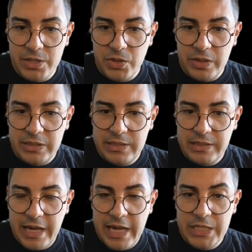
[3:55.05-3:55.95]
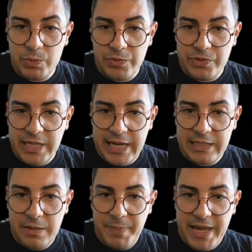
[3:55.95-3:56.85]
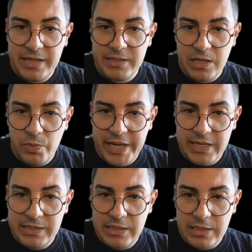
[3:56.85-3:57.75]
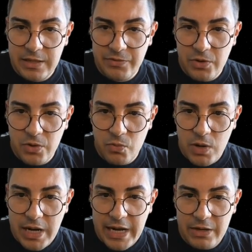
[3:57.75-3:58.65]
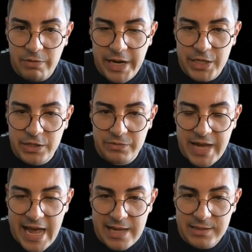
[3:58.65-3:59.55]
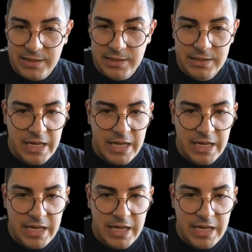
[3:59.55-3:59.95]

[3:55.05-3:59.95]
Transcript: So in this case, we've selected Base and we can see that they've got a wide range of assets.